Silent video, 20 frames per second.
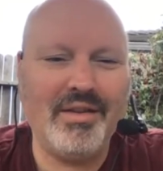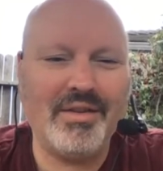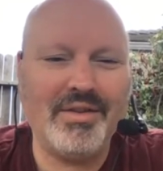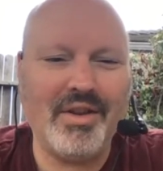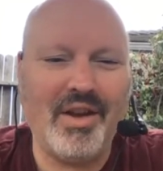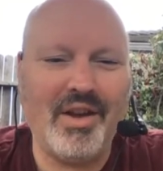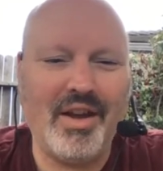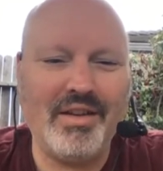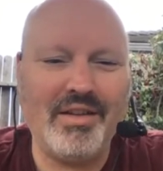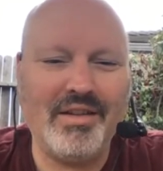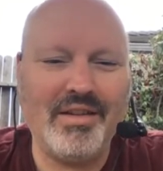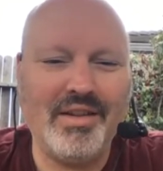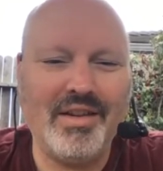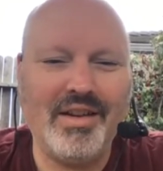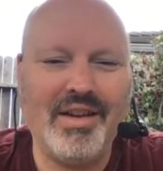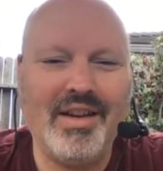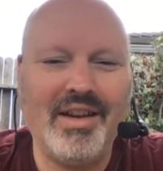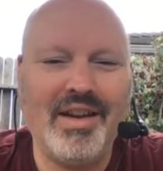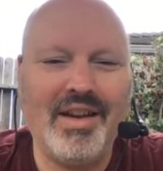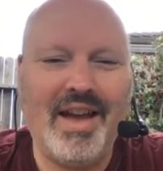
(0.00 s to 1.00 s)
site,
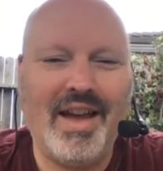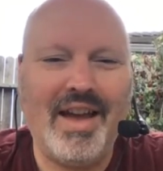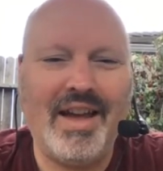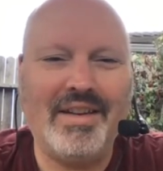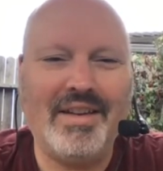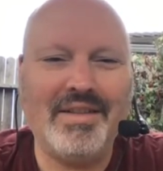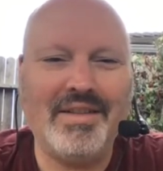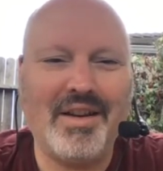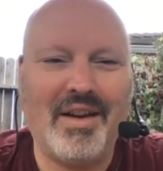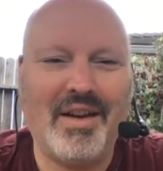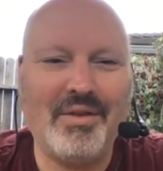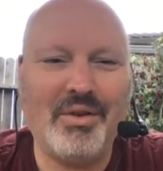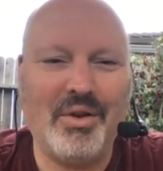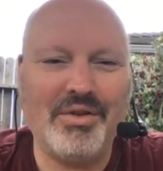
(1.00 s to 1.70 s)
and I've ah.